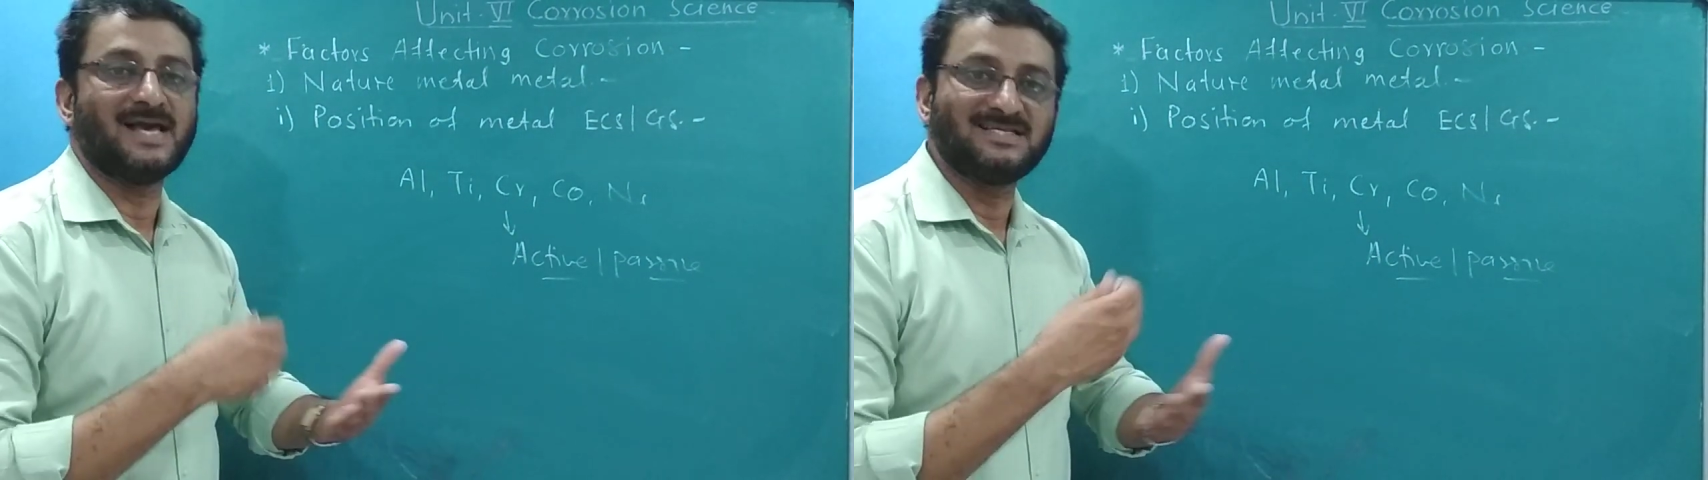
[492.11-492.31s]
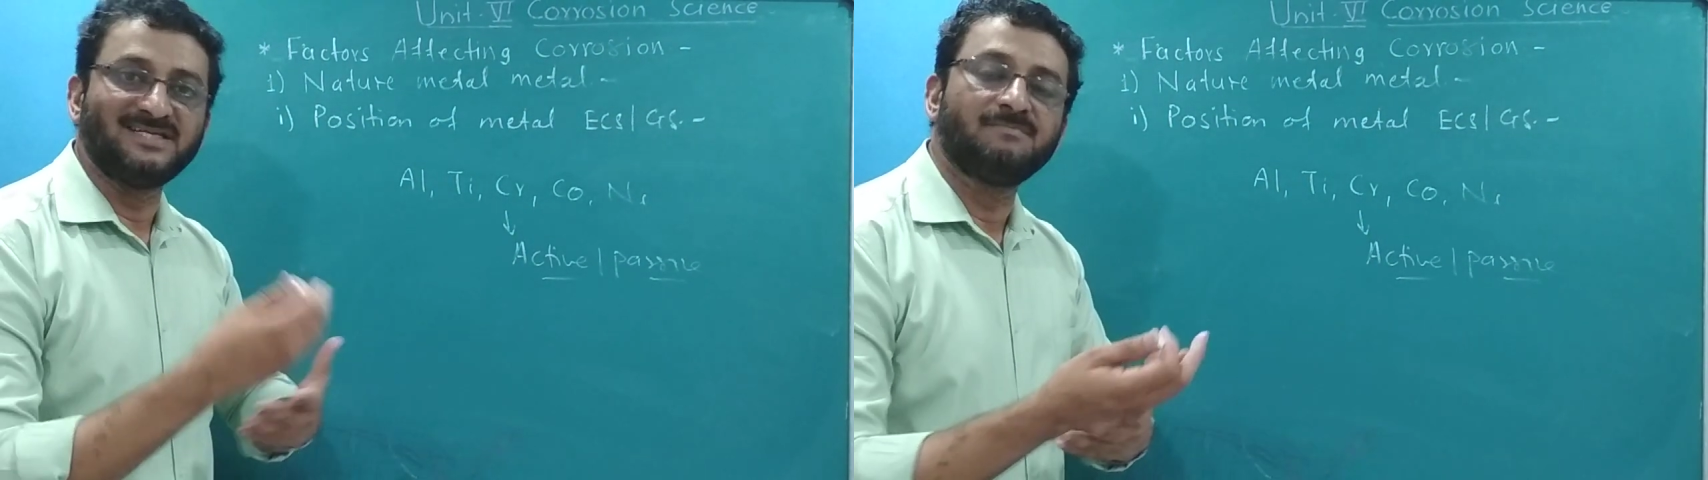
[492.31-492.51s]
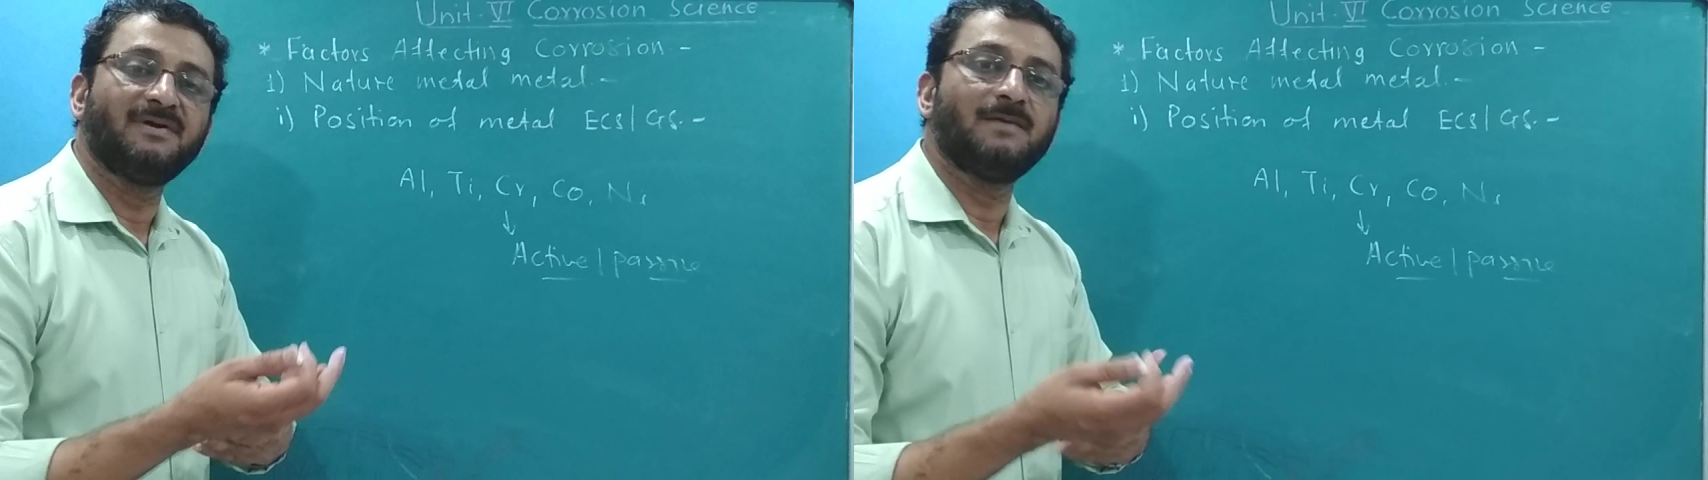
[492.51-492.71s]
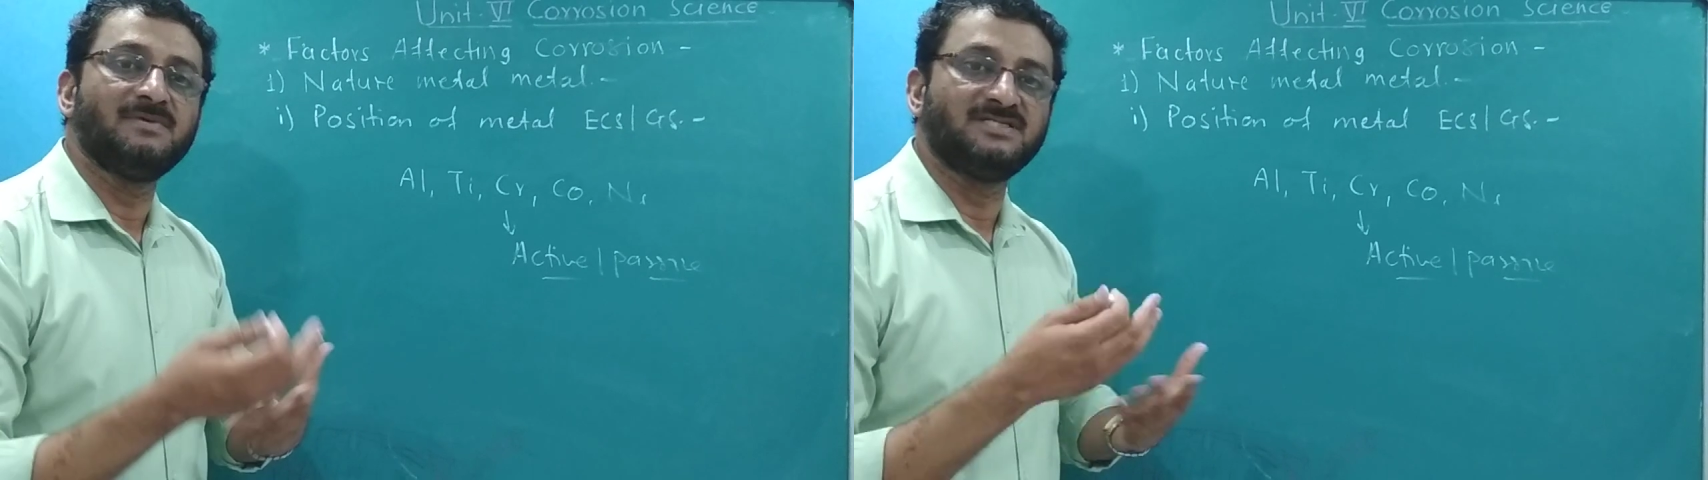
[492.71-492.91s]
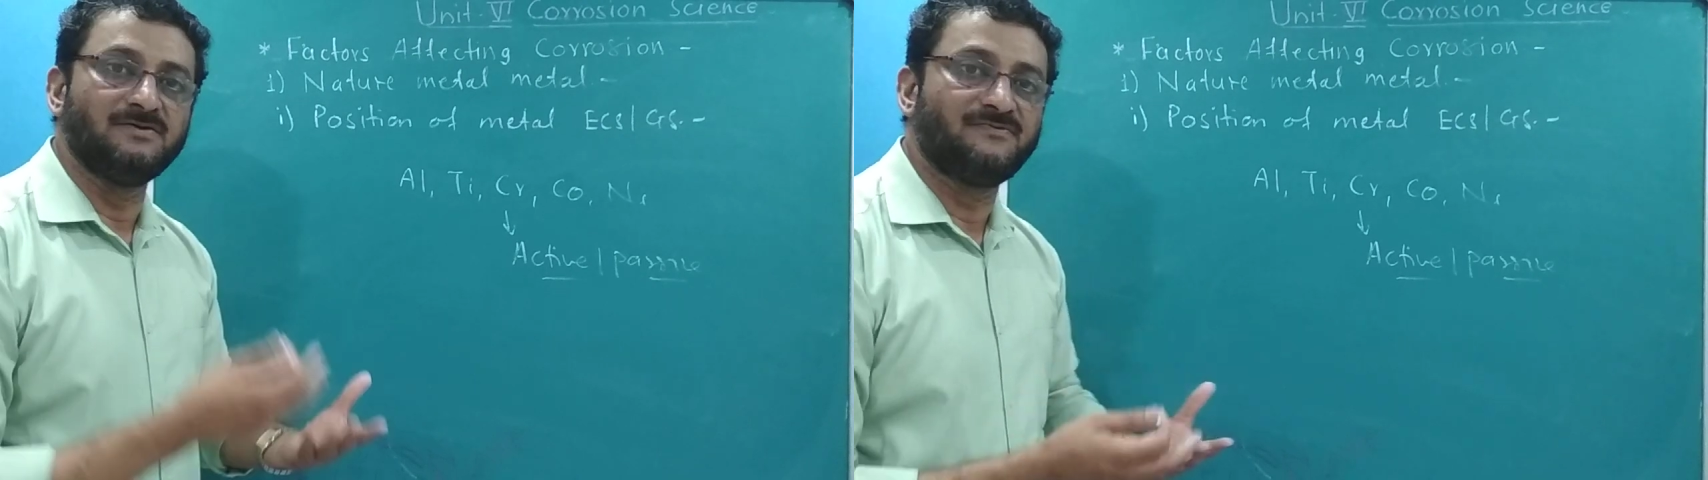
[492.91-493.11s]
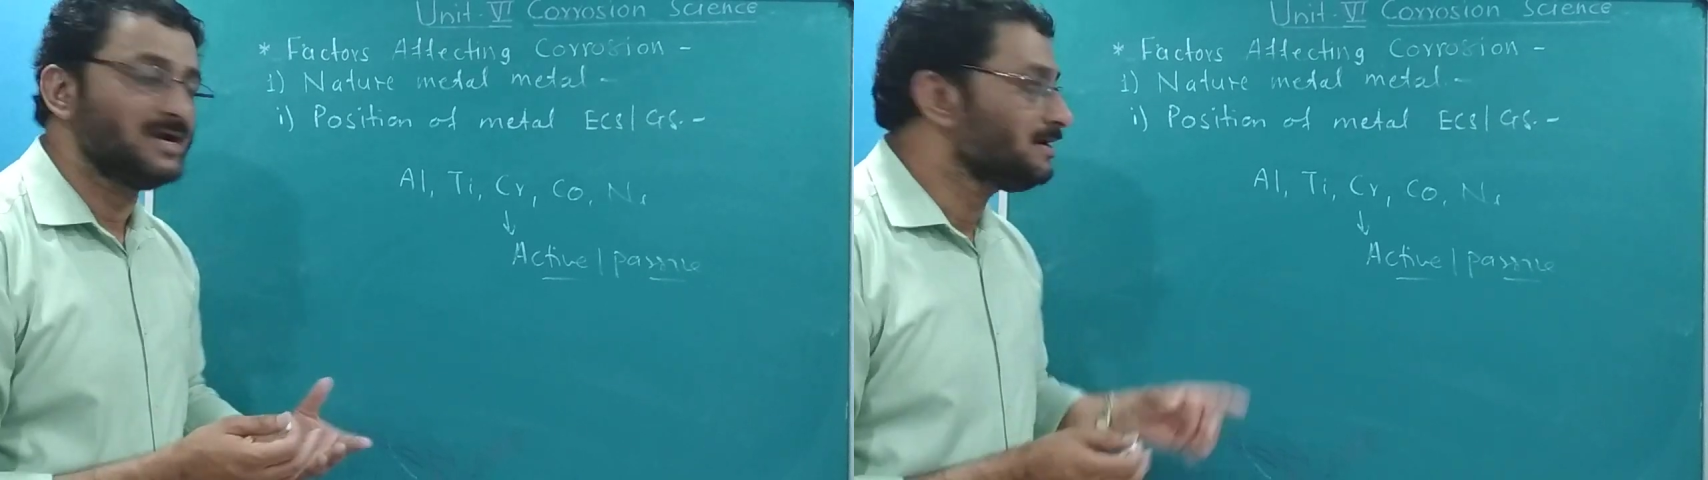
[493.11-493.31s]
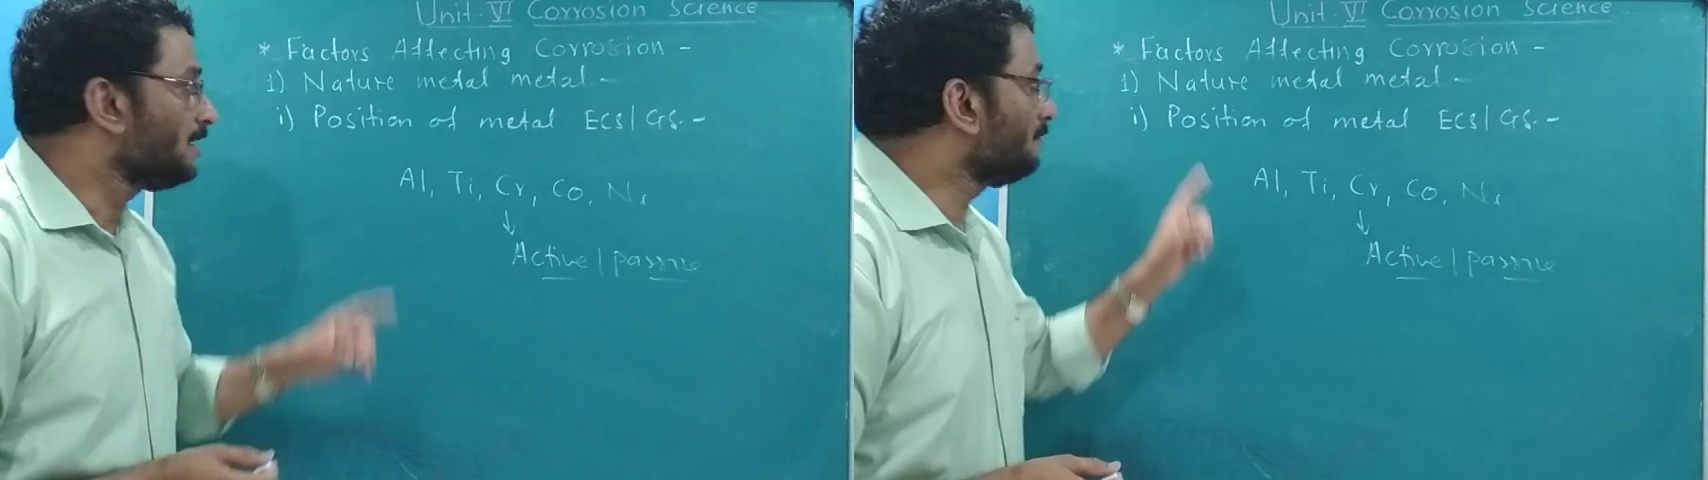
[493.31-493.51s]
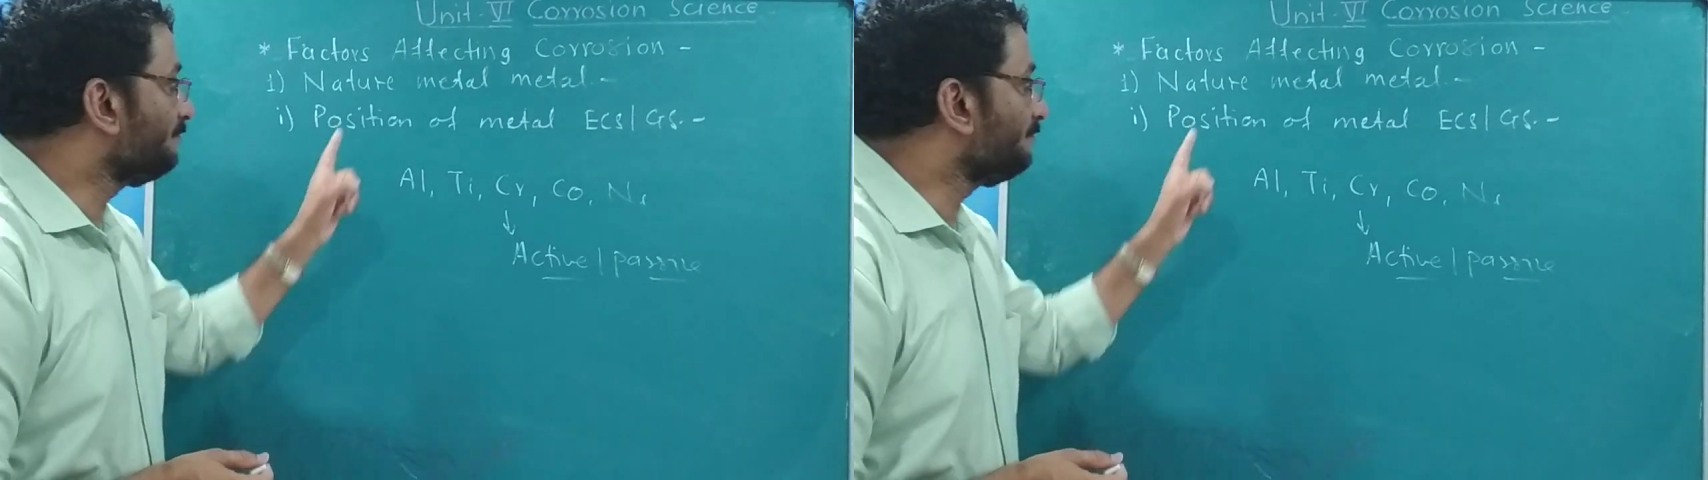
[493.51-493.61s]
acidic medium is different